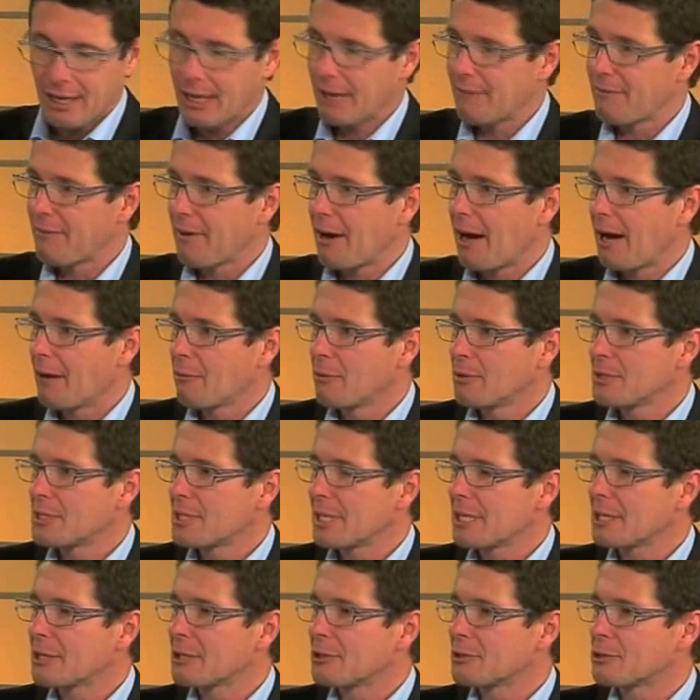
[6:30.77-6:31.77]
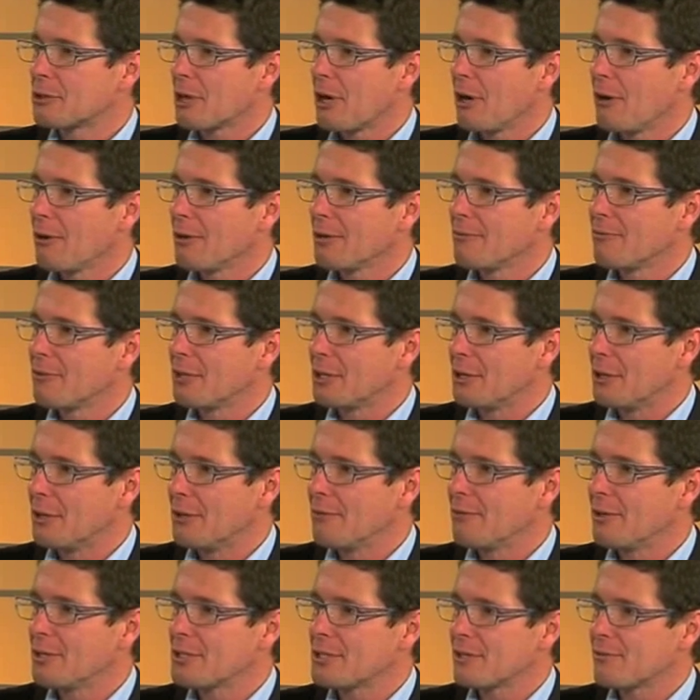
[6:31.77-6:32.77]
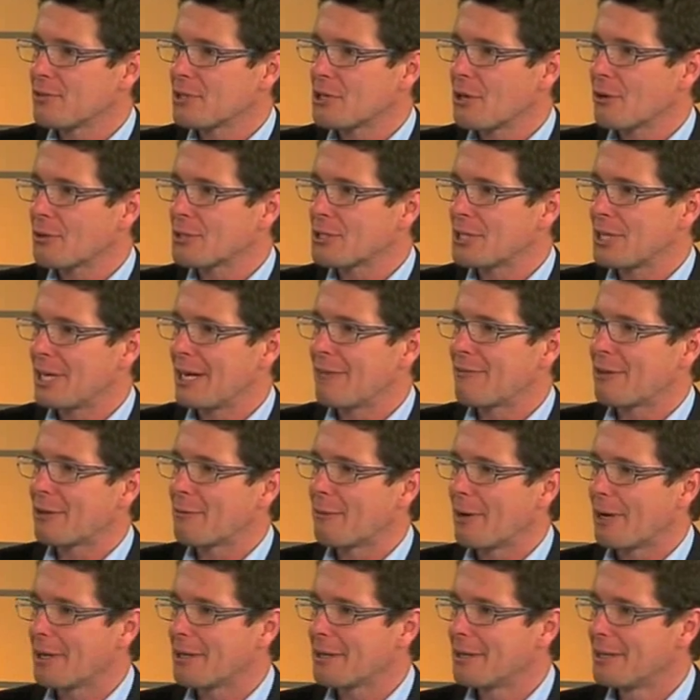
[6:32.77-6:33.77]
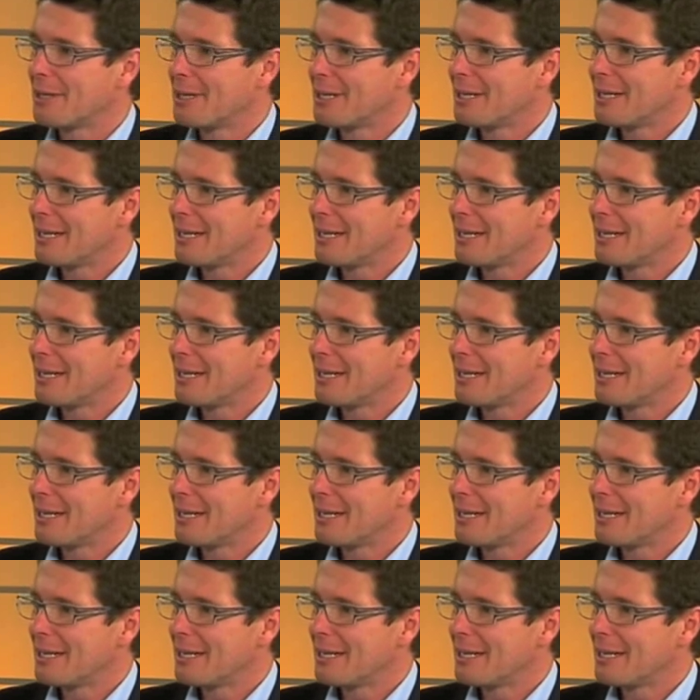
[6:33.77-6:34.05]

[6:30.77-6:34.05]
If I was in control of the universe of stocks that everyone